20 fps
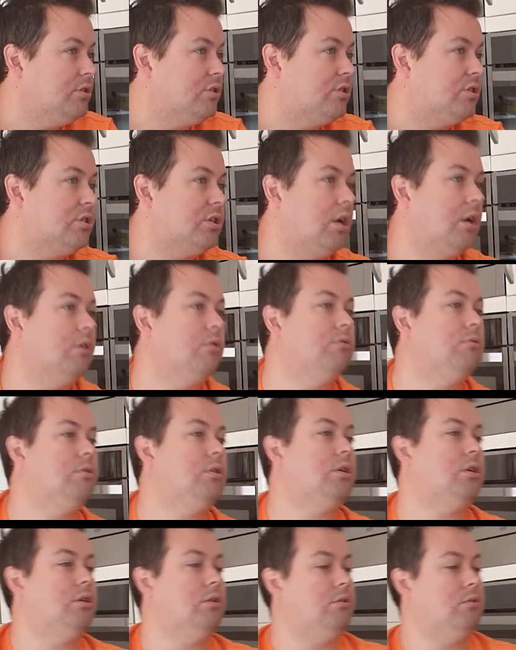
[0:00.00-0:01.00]
so
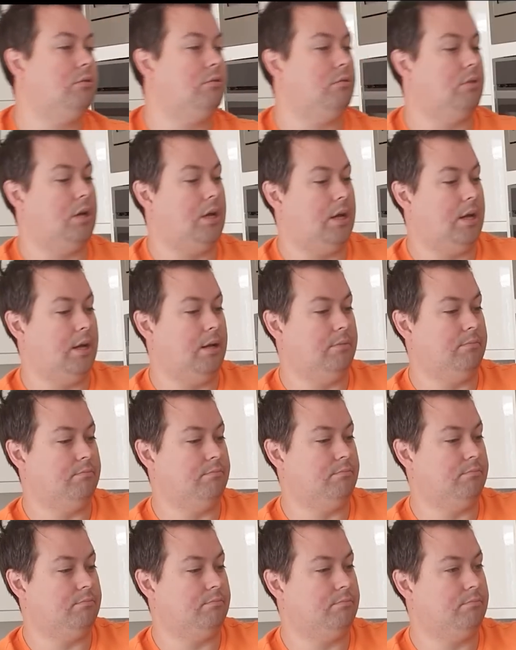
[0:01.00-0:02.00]
you
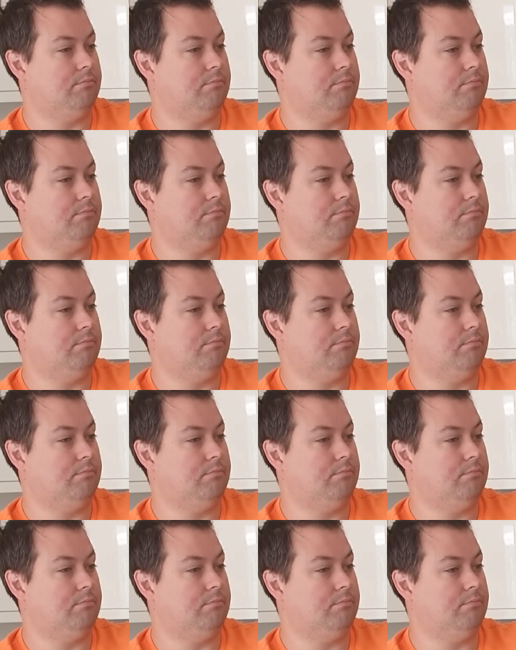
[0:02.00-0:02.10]
um,